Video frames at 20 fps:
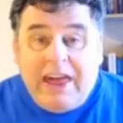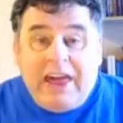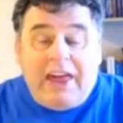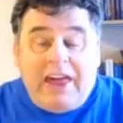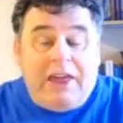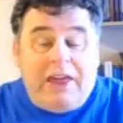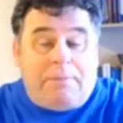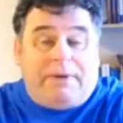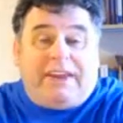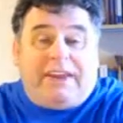
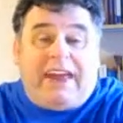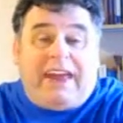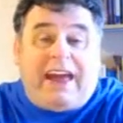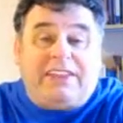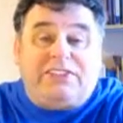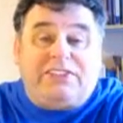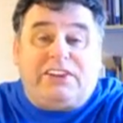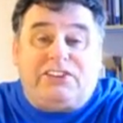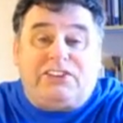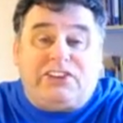It
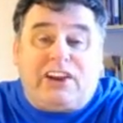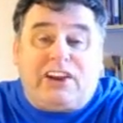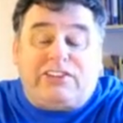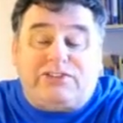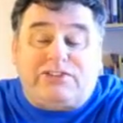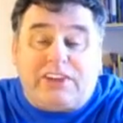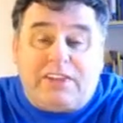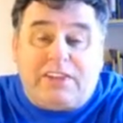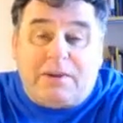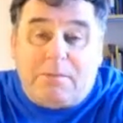began
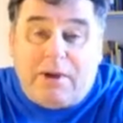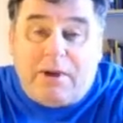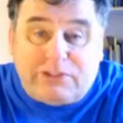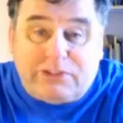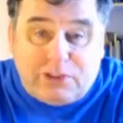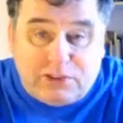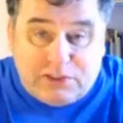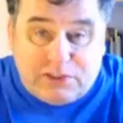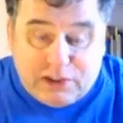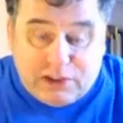digesting the
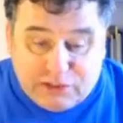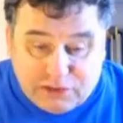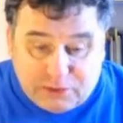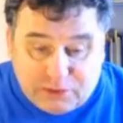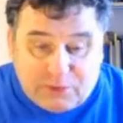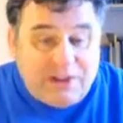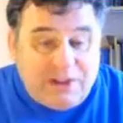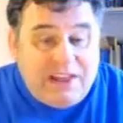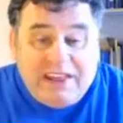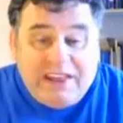muscle tissue.